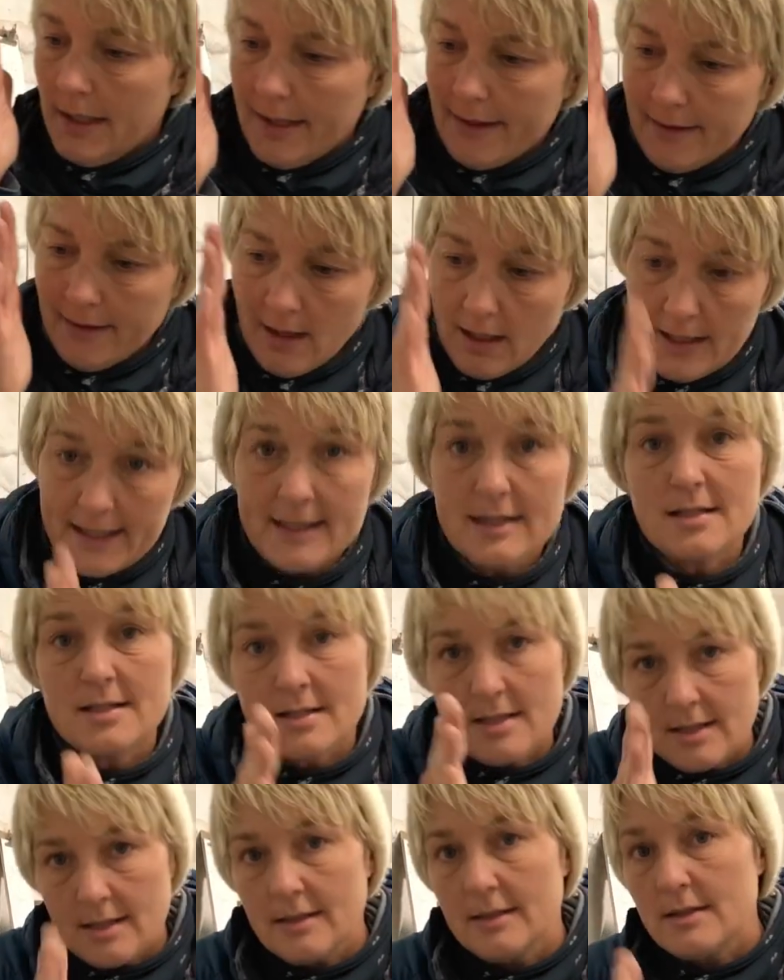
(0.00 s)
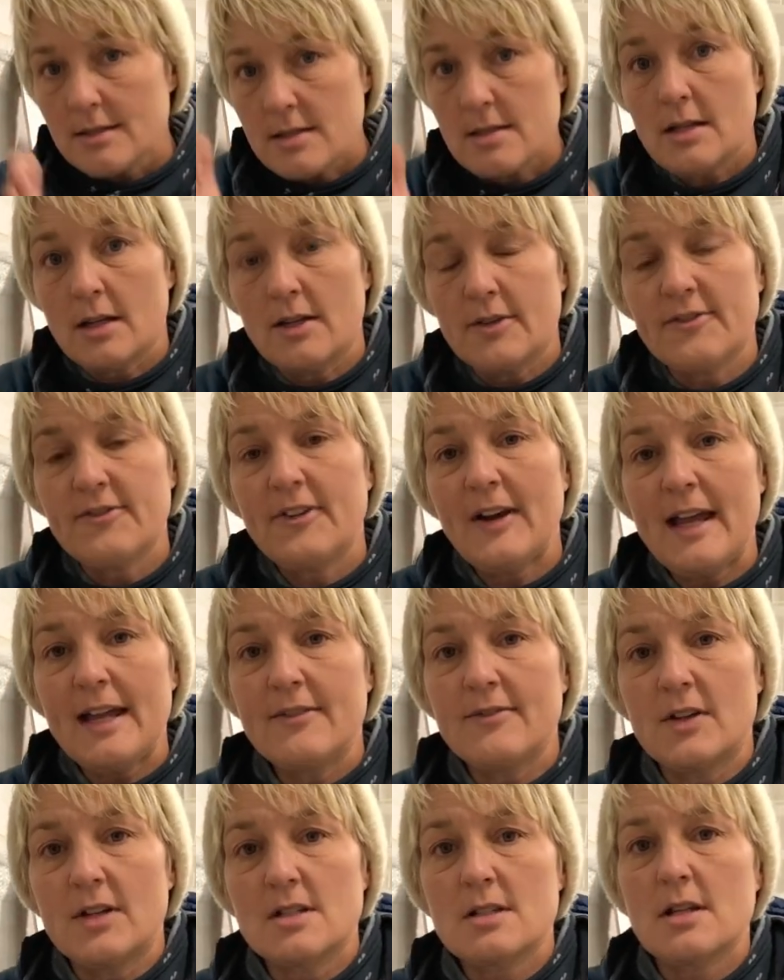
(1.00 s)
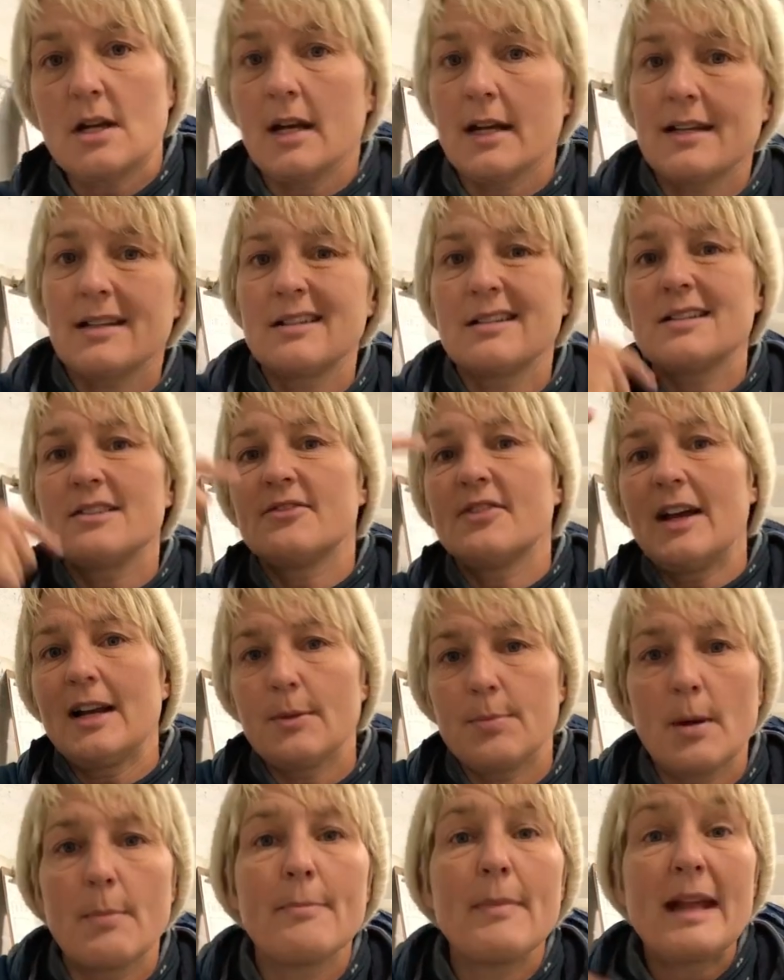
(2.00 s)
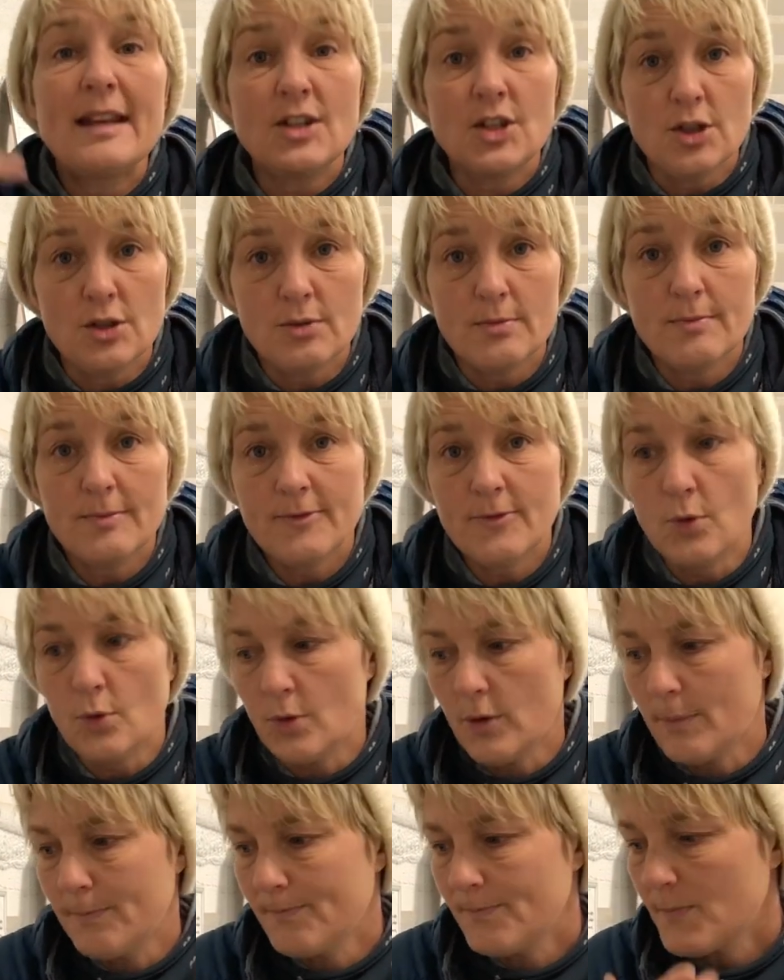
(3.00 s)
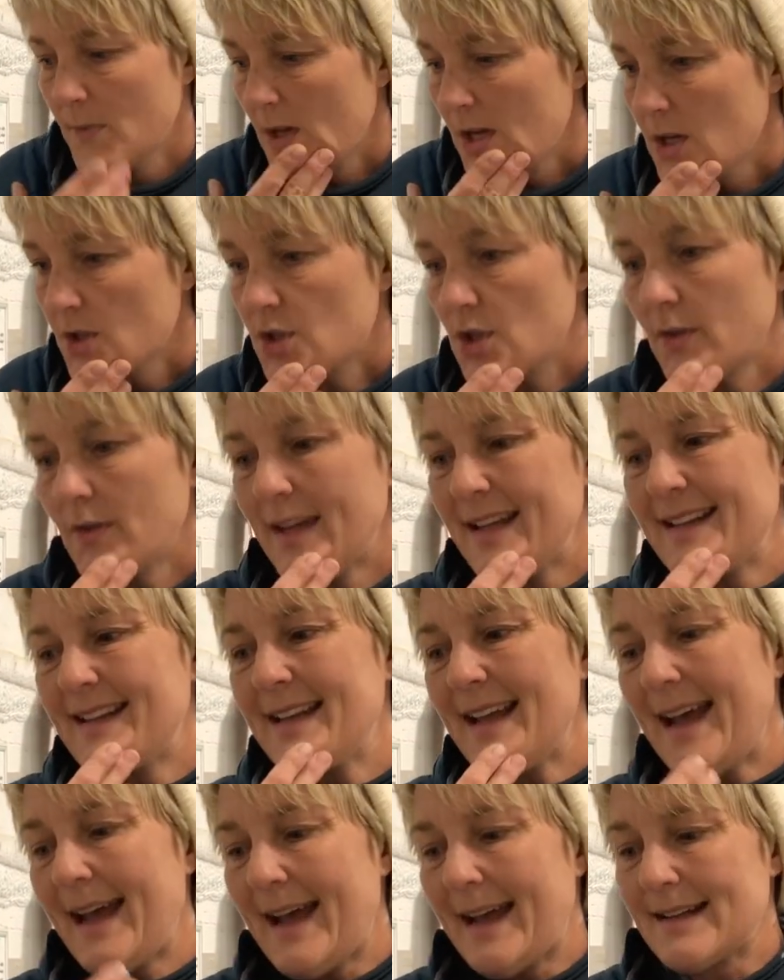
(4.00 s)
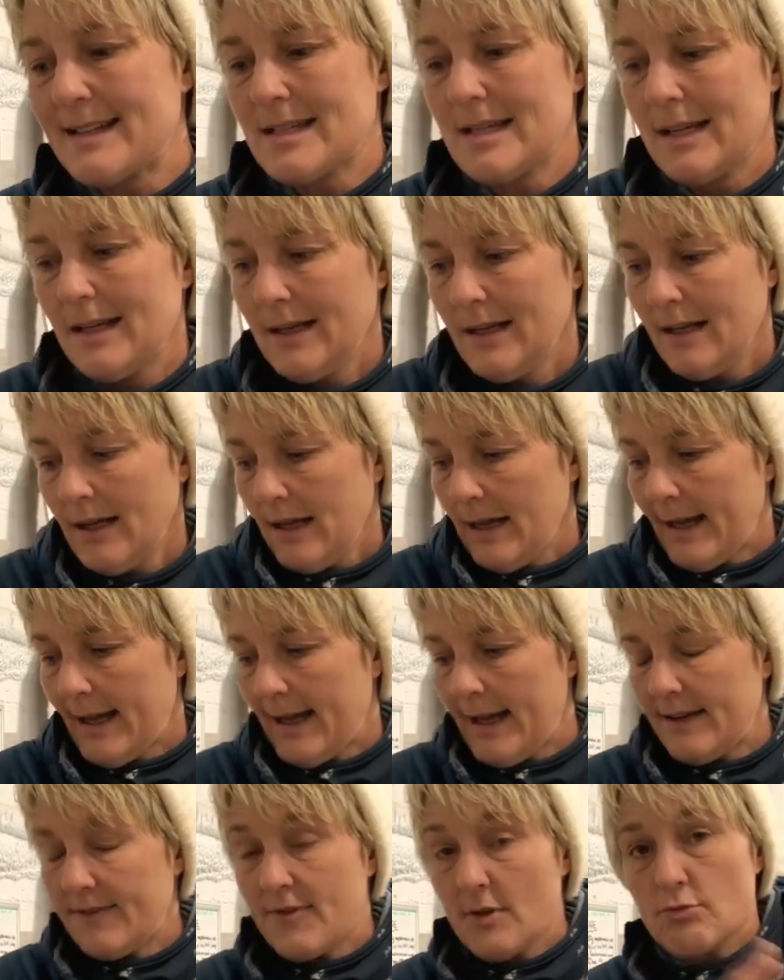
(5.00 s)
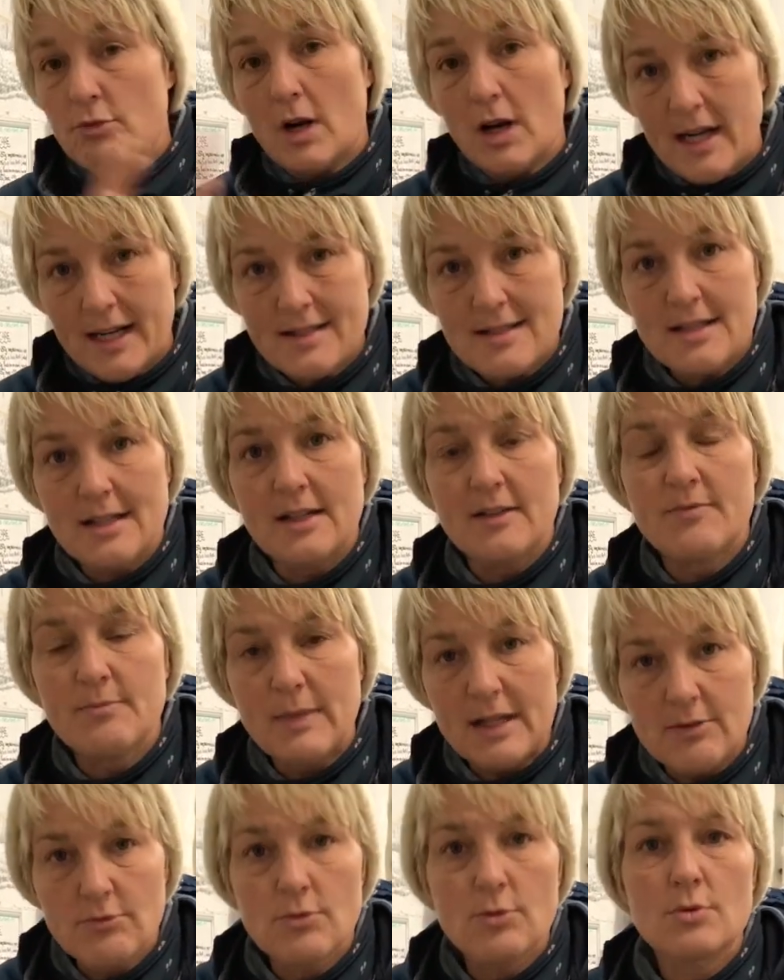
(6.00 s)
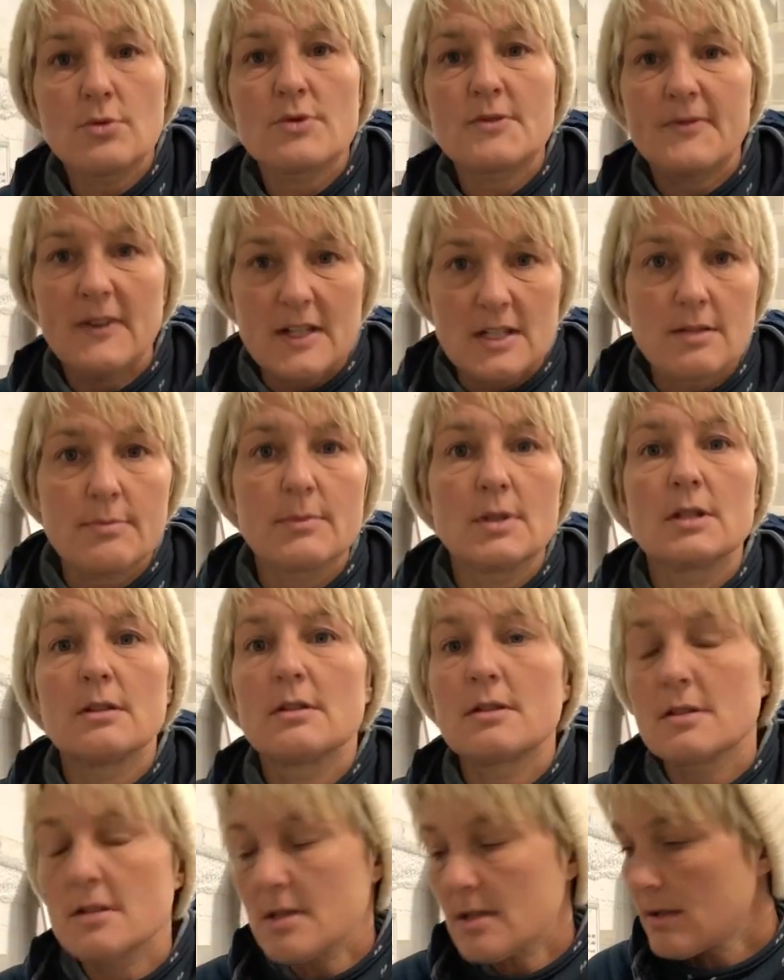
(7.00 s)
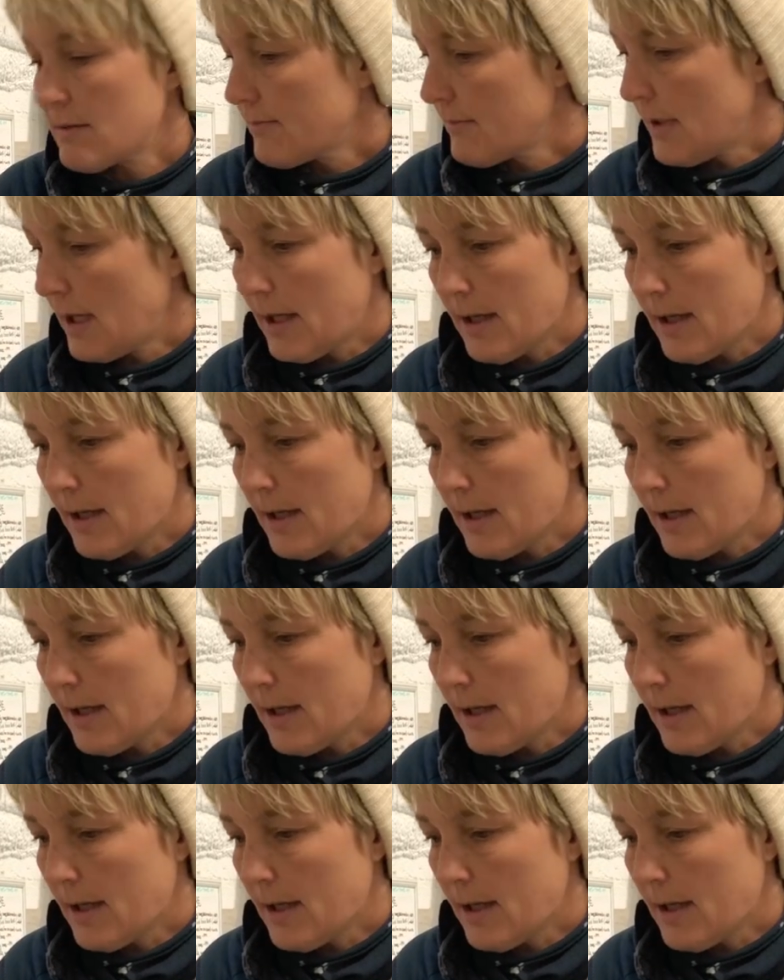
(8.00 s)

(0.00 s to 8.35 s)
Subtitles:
likes certain flavours, I can develop a menu for them so that they get a variety of minerals, vitamins,